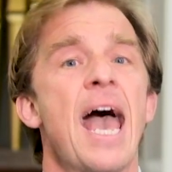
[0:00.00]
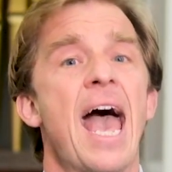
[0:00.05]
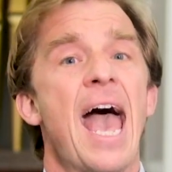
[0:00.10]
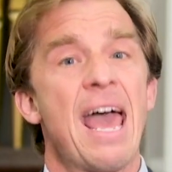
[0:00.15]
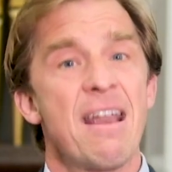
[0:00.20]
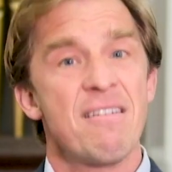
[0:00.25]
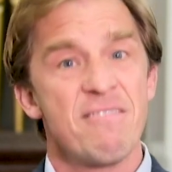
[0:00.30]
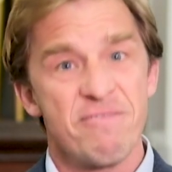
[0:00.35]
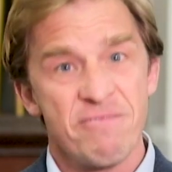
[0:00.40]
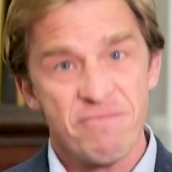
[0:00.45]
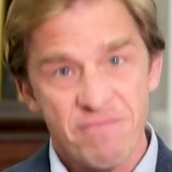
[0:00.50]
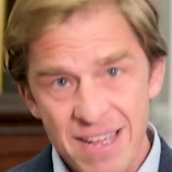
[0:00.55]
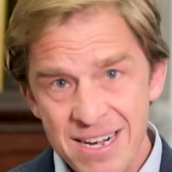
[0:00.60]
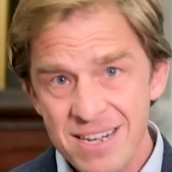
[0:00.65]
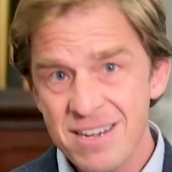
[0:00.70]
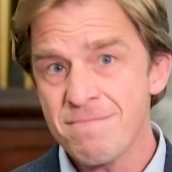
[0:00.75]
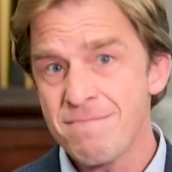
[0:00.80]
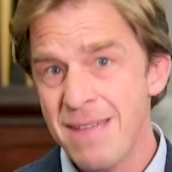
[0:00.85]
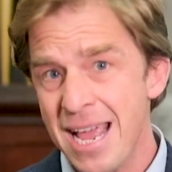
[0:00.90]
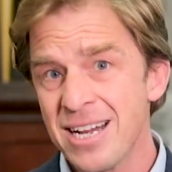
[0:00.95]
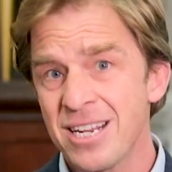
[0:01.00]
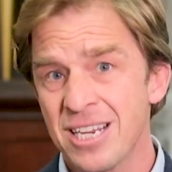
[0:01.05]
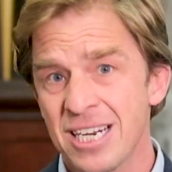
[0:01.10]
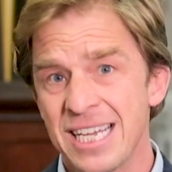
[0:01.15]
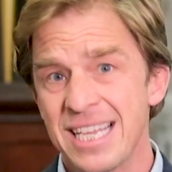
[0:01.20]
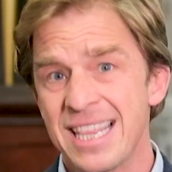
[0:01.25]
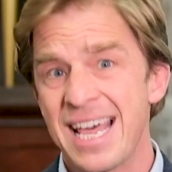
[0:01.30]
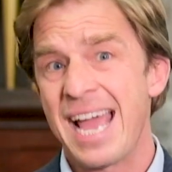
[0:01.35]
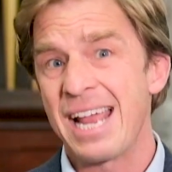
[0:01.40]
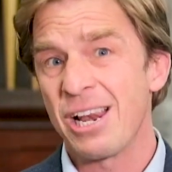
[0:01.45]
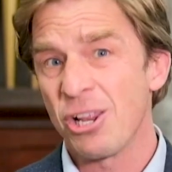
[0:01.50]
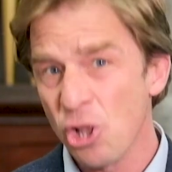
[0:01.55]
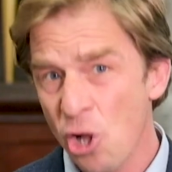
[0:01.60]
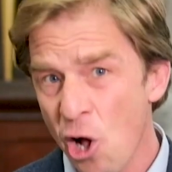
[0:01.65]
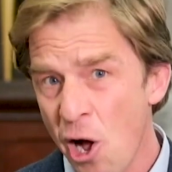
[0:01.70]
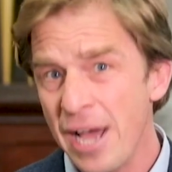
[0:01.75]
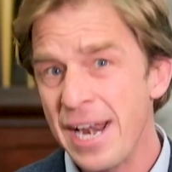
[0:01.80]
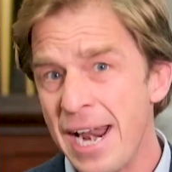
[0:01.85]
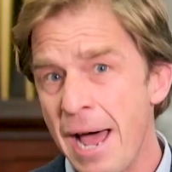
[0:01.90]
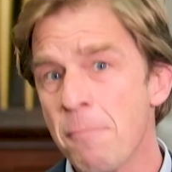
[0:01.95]
And fundamentally, they
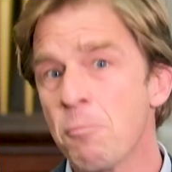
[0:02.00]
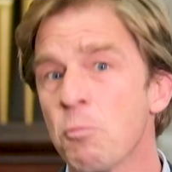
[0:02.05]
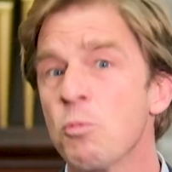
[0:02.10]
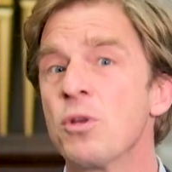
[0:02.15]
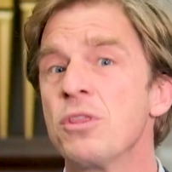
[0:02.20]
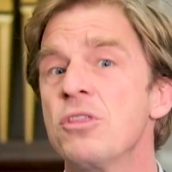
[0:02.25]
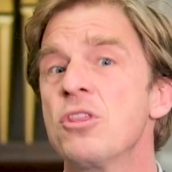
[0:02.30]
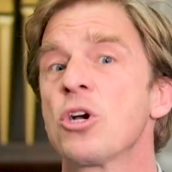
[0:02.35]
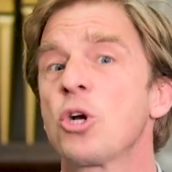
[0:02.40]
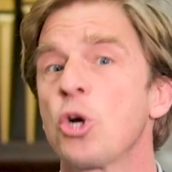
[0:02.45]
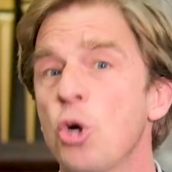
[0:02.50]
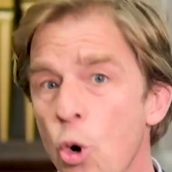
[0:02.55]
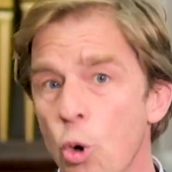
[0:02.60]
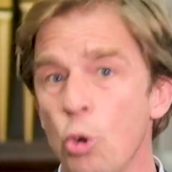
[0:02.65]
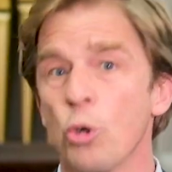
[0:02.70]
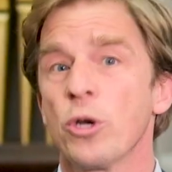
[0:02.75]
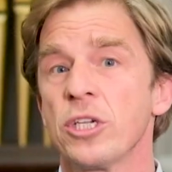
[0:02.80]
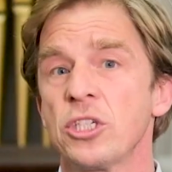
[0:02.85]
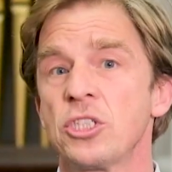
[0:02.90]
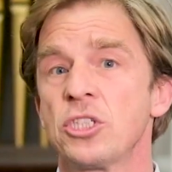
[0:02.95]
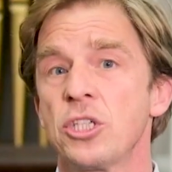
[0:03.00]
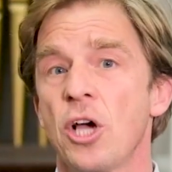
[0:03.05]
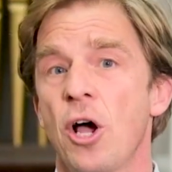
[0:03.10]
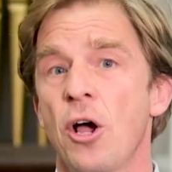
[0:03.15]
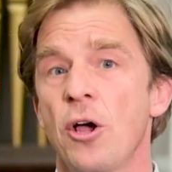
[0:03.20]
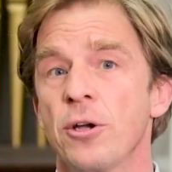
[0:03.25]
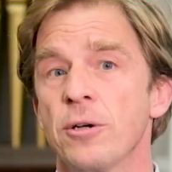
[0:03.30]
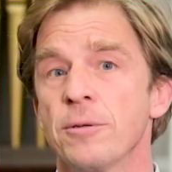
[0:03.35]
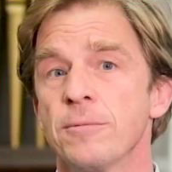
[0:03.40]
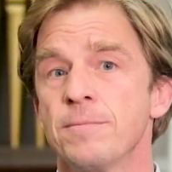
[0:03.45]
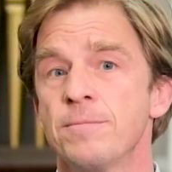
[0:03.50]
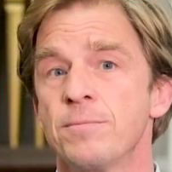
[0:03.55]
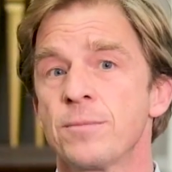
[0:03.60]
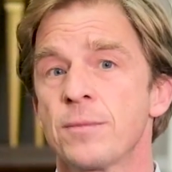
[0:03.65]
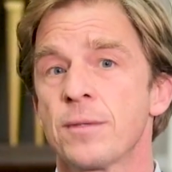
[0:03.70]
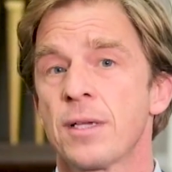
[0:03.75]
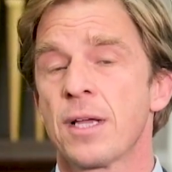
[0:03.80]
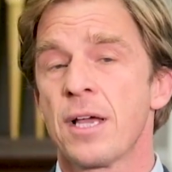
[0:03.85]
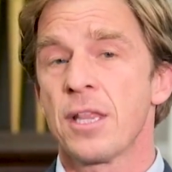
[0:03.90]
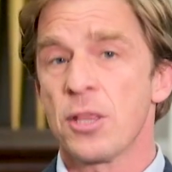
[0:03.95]
line up with the cornerstone.
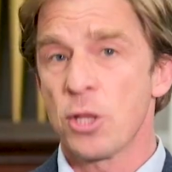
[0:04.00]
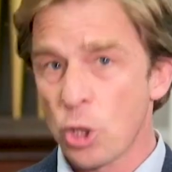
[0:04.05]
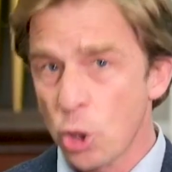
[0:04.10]
The